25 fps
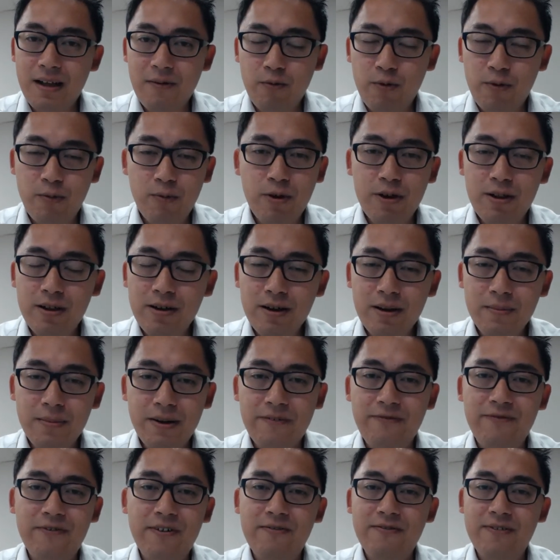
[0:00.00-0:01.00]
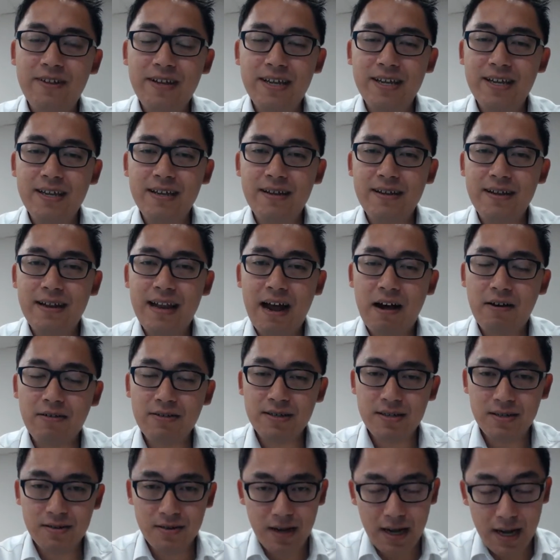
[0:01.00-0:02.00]
we're talking about
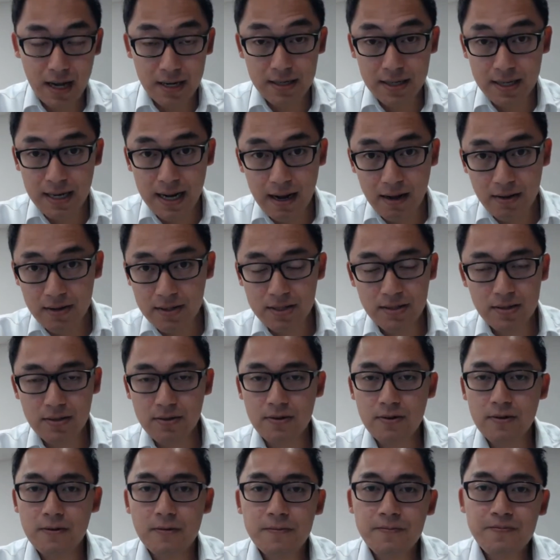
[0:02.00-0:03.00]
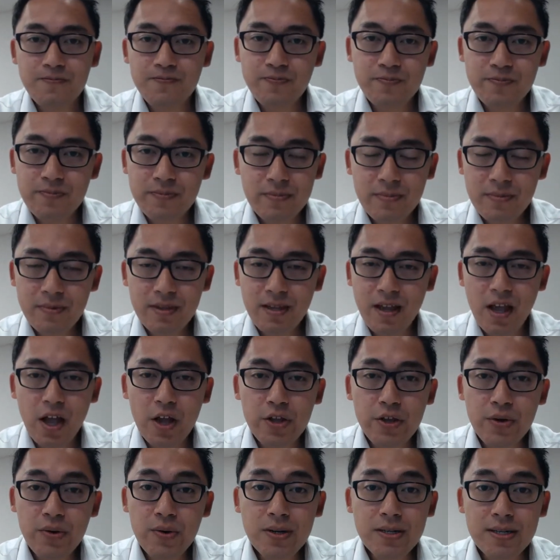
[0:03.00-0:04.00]
50,000 or 100,000 or
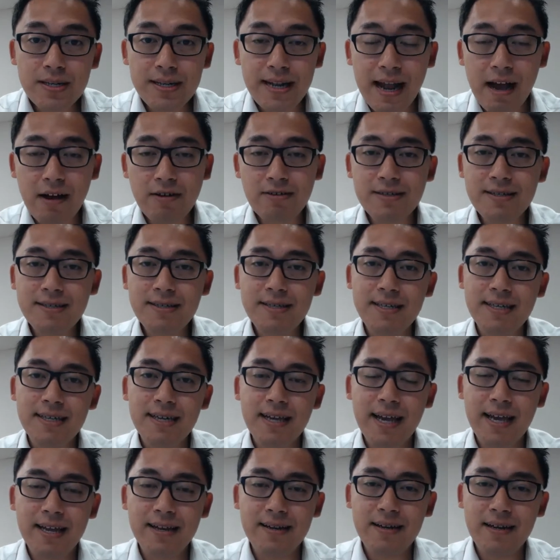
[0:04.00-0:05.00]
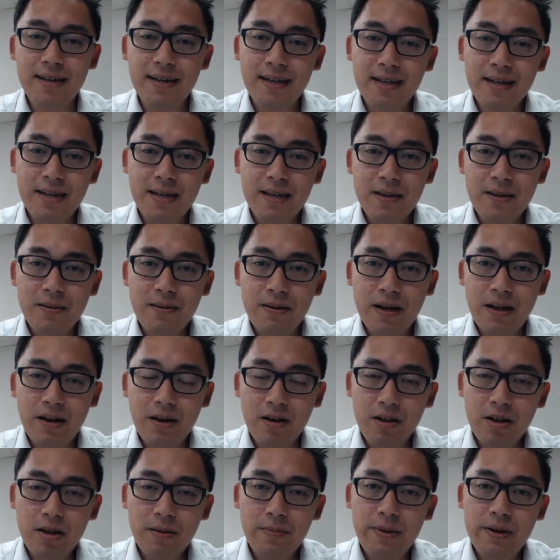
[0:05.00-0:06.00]
200,000 here, and a
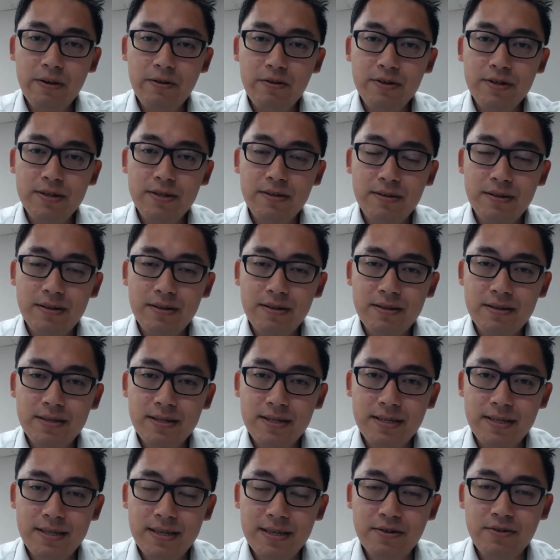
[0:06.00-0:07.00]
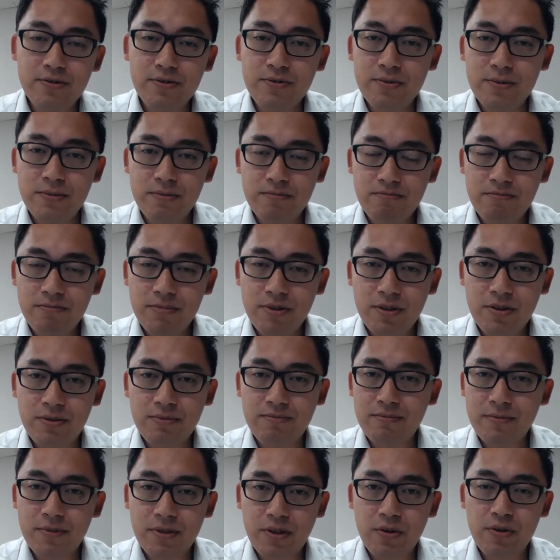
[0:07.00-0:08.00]
lot of people still
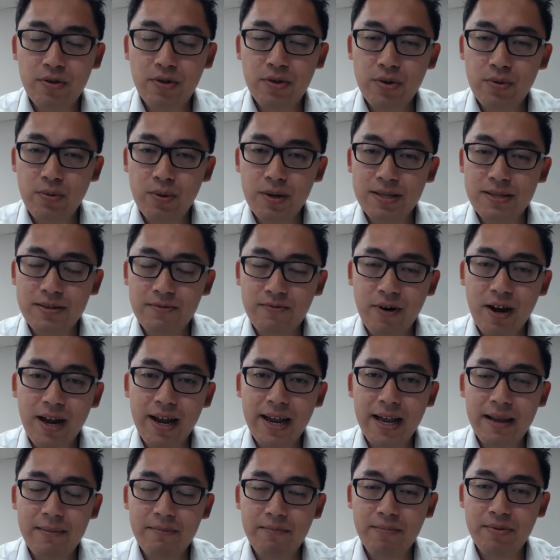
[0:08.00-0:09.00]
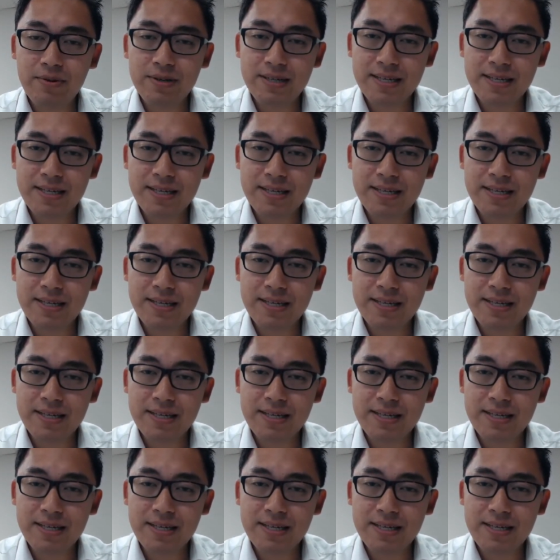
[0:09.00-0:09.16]
don't do what's right and